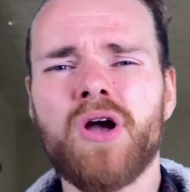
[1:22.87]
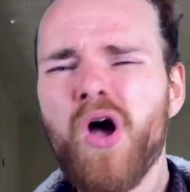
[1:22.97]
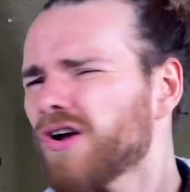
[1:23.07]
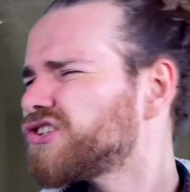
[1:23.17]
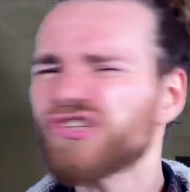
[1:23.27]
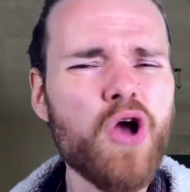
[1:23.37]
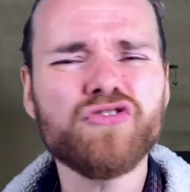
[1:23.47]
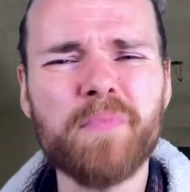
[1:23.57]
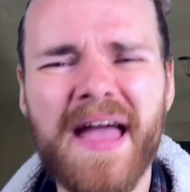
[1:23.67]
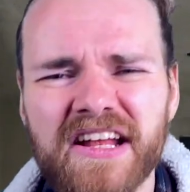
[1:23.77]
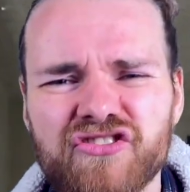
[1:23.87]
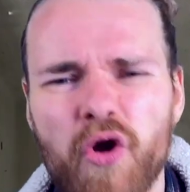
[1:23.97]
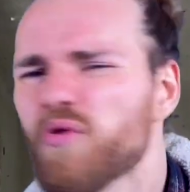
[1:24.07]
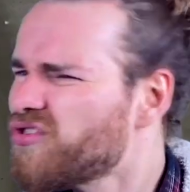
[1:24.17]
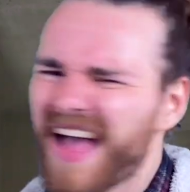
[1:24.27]
Oh, excuse me,
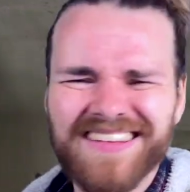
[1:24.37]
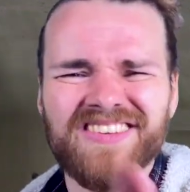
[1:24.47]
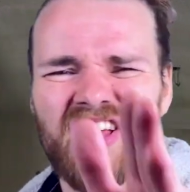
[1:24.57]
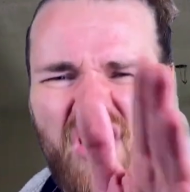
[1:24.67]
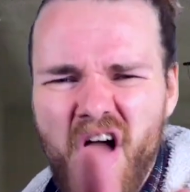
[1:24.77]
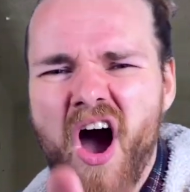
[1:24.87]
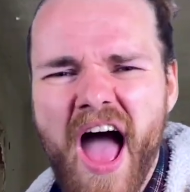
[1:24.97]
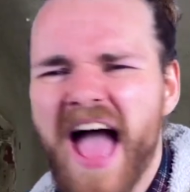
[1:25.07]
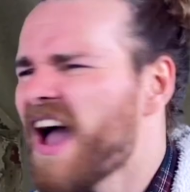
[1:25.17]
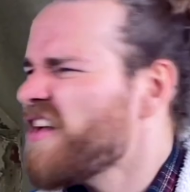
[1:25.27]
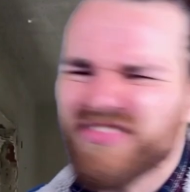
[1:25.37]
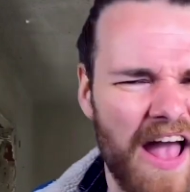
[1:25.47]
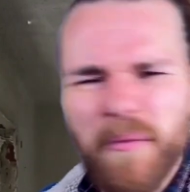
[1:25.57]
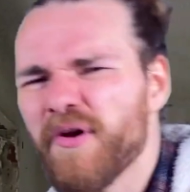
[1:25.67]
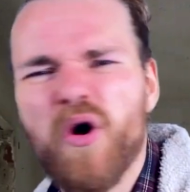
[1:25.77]
Duke, that is a lie.
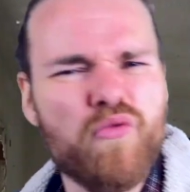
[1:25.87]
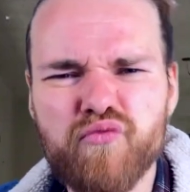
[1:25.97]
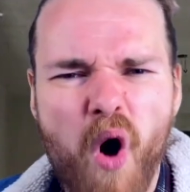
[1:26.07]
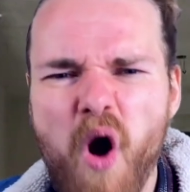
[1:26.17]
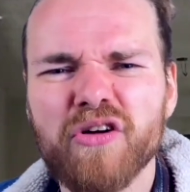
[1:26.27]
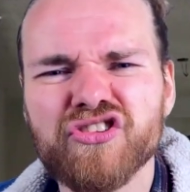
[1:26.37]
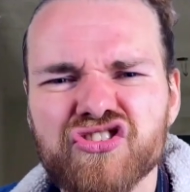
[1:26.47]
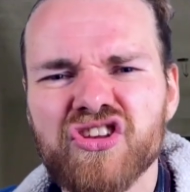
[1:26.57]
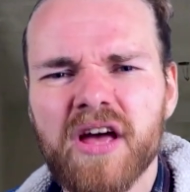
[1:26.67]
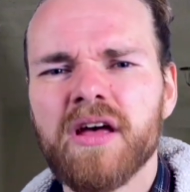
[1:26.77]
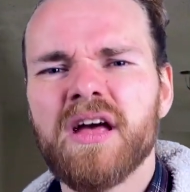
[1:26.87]
They were not rocks.